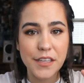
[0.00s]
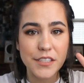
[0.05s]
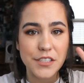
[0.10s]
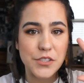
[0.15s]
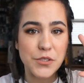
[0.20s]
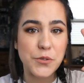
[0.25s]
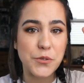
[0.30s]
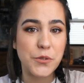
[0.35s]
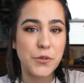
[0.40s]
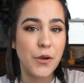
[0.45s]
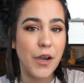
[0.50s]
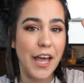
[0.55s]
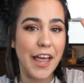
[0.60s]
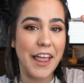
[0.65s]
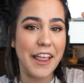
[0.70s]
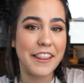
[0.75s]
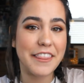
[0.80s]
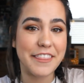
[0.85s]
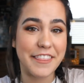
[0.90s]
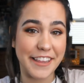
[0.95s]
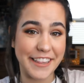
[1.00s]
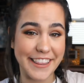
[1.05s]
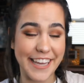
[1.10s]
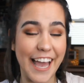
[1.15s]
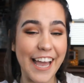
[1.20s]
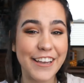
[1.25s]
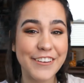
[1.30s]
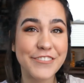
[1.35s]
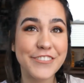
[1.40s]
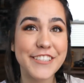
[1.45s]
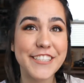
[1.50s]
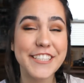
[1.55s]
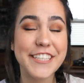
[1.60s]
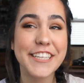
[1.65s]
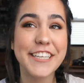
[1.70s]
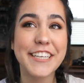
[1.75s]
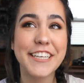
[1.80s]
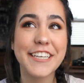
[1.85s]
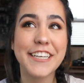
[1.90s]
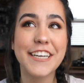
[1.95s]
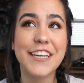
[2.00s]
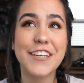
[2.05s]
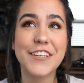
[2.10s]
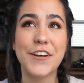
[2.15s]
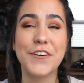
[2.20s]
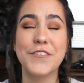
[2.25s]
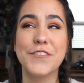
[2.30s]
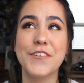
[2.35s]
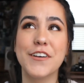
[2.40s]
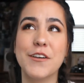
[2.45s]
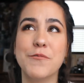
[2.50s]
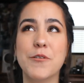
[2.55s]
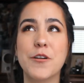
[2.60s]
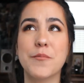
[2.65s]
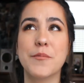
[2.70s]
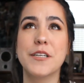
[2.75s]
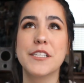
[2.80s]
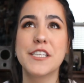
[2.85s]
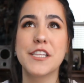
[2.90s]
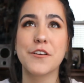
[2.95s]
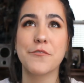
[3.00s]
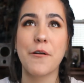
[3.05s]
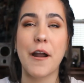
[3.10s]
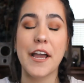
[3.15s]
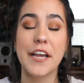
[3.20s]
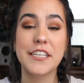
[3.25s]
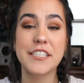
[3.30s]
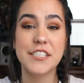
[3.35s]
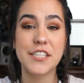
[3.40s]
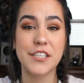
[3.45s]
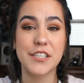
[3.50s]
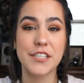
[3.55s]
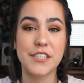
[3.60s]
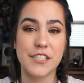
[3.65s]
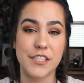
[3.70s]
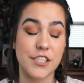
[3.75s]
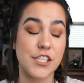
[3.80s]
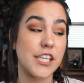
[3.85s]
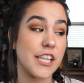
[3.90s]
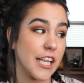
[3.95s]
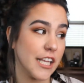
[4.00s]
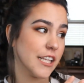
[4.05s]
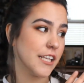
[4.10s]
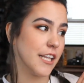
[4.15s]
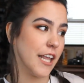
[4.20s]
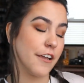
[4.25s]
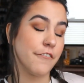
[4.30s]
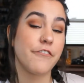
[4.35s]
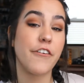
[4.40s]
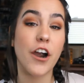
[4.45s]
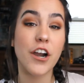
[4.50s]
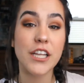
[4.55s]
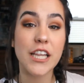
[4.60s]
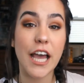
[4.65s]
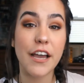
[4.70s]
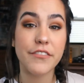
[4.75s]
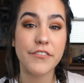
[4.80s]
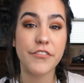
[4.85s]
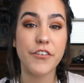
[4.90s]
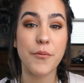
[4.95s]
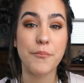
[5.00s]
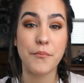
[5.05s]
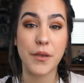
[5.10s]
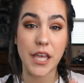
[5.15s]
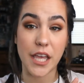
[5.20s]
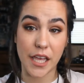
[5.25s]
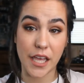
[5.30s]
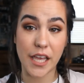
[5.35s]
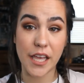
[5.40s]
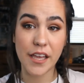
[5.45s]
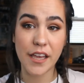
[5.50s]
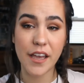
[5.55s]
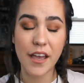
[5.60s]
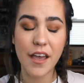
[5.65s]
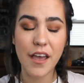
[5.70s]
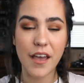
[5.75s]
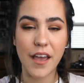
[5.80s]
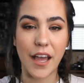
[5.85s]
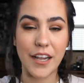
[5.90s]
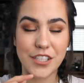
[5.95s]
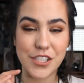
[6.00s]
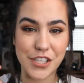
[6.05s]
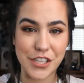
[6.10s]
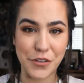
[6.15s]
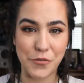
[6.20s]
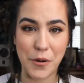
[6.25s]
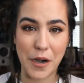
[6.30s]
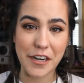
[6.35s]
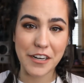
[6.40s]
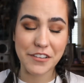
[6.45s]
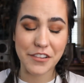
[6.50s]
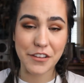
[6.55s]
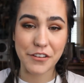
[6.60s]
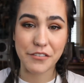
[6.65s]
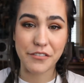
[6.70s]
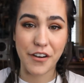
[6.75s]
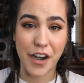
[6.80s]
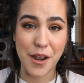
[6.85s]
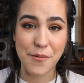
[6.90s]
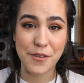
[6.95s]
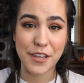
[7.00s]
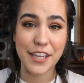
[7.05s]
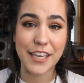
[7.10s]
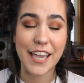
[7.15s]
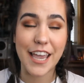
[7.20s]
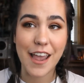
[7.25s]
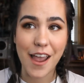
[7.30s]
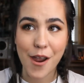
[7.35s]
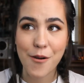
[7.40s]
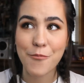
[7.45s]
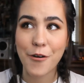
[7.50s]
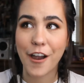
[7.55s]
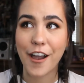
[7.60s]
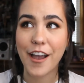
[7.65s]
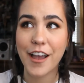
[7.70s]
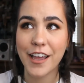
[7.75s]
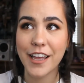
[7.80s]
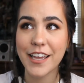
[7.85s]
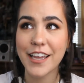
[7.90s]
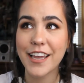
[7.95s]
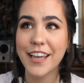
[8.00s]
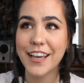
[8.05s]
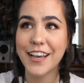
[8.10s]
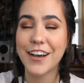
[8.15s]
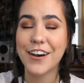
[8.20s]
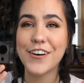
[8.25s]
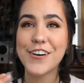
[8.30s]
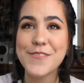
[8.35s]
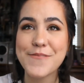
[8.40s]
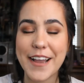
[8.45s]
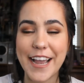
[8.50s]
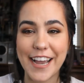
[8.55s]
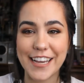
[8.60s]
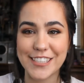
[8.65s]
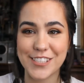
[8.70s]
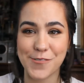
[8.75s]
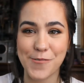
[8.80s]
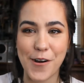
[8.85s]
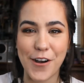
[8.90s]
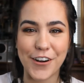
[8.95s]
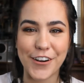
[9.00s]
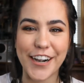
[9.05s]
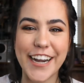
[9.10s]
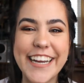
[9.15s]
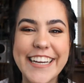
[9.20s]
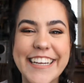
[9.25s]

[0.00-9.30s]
To the left no, it would have been to the right, to, to the like far left from me and to the right of the frame of the camera. Oh, my eyes are watering.